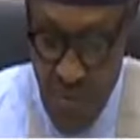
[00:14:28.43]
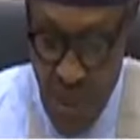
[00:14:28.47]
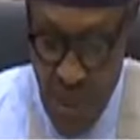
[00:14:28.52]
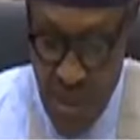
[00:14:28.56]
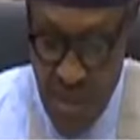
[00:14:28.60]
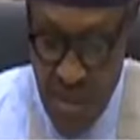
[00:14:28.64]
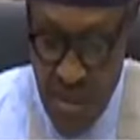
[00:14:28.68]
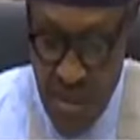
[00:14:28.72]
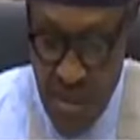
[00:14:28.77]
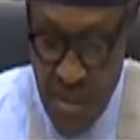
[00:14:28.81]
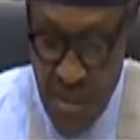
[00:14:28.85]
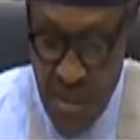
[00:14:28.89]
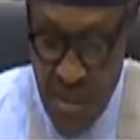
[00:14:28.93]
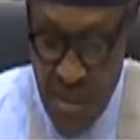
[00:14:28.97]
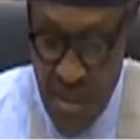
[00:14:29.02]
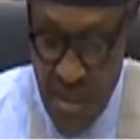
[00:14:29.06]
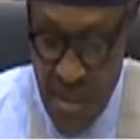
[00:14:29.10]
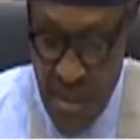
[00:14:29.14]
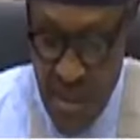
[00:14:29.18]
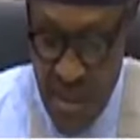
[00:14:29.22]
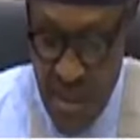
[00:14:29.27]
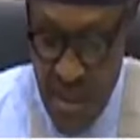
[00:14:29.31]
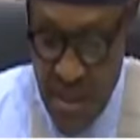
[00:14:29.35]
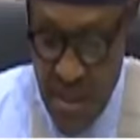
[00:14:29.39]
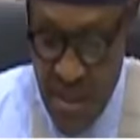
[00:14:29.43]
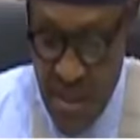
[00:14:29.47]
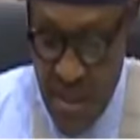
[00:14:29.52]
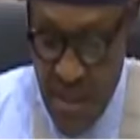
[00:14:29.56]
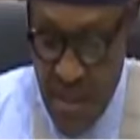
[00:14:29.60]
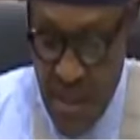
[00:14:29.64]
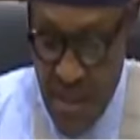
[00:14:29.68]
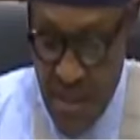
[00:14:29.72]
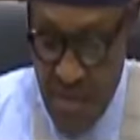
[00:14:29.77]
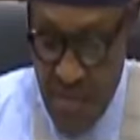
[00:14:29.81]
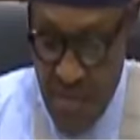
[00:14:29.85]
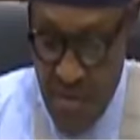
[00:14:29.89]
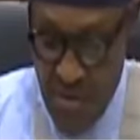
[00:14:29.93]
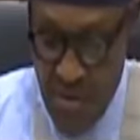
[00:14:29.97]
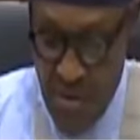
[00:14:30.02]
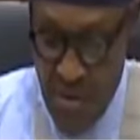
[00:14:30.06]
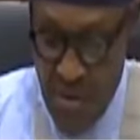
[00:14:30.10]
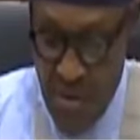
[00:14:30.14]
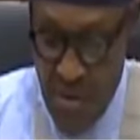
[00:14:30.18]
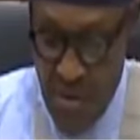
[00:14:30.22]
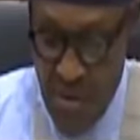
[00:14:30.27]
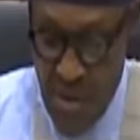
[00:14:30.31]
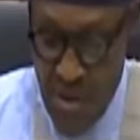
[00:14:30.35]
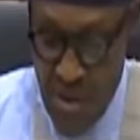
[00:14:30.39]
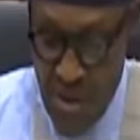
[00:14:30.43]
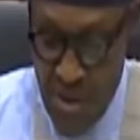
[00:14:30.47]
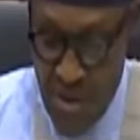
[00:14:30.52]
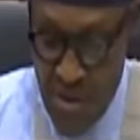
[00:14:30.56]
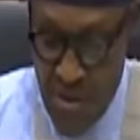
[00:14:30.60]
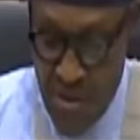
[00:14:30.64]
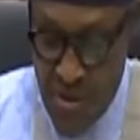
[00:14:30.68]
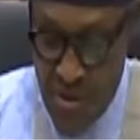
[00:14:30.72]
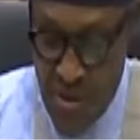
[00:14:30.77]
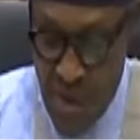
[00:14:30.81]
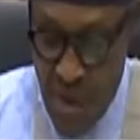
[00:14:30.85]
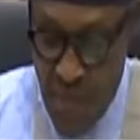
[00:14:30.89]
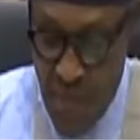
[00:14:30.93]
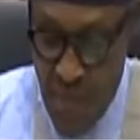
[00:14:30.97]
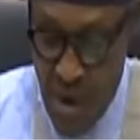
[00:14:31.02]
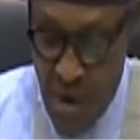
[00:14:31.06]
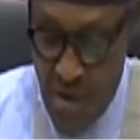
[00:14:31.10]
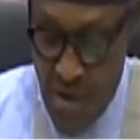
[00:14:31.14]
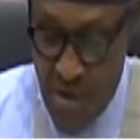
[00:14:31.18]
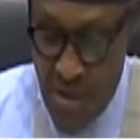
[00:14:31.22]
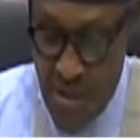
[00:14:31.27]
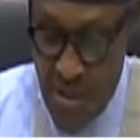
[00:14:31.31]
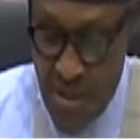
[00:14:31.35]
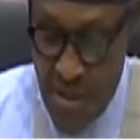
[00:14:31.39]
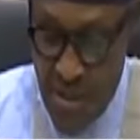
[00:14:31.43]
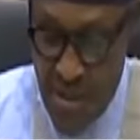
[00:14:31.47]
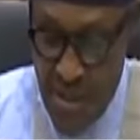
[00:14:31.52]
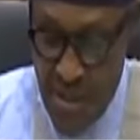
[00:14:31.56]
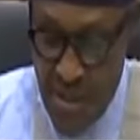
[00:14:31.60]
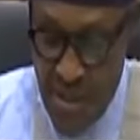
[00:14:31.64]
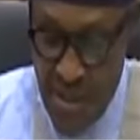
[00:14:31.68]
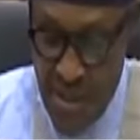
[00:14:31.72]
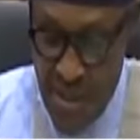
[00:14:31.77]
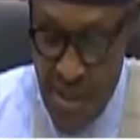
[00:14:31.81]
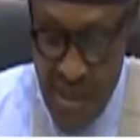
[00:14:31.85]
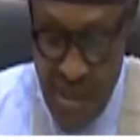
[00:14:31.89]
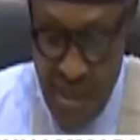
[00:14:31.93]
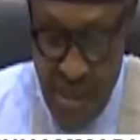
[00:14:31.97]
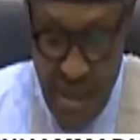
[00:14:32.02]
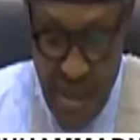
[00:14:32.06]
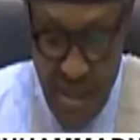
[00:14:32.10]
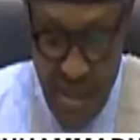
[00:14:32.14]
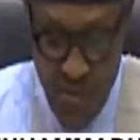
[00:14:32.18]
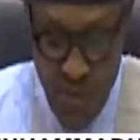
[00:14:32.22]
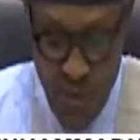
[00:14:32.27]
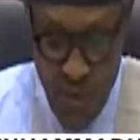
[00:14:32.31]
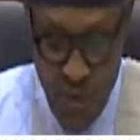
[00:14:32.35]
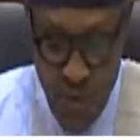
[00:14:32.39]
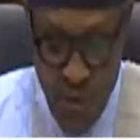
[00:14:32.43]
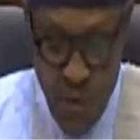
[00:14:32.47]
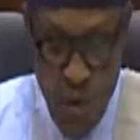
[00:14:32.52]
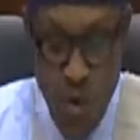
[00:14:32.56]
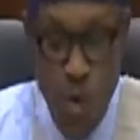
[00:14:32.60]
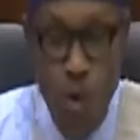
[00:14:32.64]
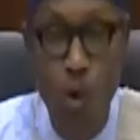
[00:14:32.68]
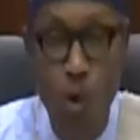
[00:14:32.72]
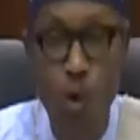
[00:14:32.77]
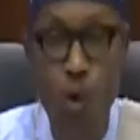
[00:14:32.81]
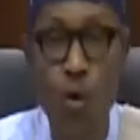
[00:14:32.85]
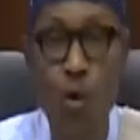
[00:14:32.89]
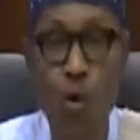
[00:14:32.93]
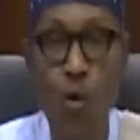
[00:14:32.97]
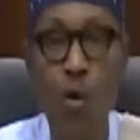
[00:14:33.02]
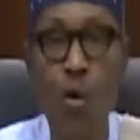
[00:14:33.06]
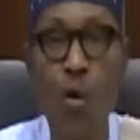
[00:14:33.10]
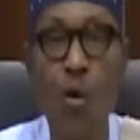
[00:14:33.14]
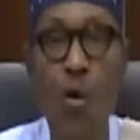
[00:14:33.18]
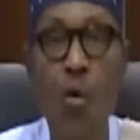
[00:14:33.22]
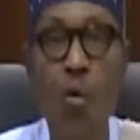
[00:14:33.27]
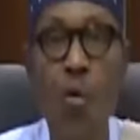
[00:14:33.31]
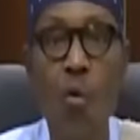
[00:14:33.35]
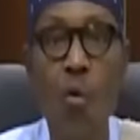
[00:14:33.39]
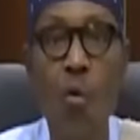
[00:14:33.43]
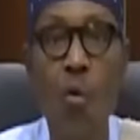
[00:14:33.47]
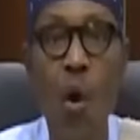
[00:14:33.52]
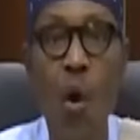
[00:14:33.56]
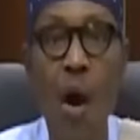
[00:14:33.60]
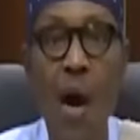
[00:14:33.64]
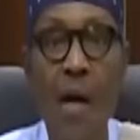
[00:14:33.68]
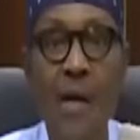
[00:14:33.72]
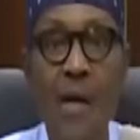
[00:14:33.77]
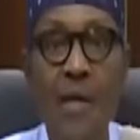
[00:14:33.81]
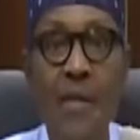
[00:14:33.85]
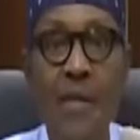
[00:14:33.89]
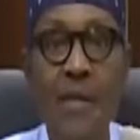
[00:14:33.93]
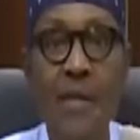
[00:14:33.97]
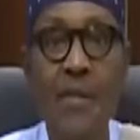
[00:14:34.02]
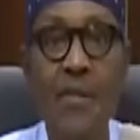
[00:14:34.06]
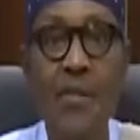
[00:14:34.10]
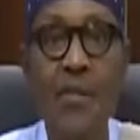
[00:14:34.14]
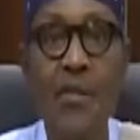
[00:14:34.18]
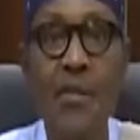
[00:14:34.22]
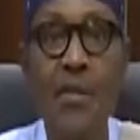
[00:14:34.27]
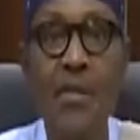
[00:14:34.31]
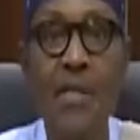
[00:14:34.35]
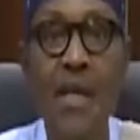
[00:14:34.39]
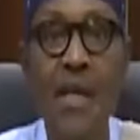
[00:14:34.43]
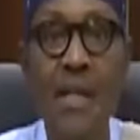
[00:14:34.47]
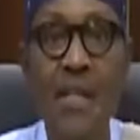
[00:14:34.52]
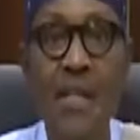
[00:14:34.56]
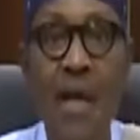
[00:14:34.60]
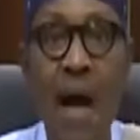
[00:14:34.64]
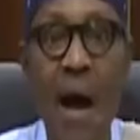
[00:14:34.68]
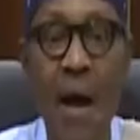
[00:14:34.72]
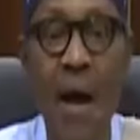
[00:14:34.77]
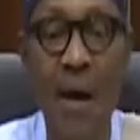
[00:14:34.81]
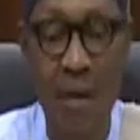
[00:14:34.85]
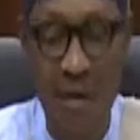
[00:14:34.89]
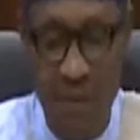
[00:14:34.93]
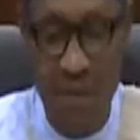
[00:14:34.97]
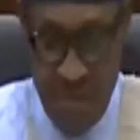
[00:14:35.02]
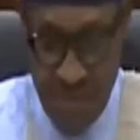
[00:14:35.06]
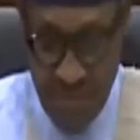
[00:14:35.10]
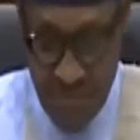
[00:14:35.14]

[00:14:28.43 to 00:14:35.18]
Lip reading: but can be surmounted if we all work together.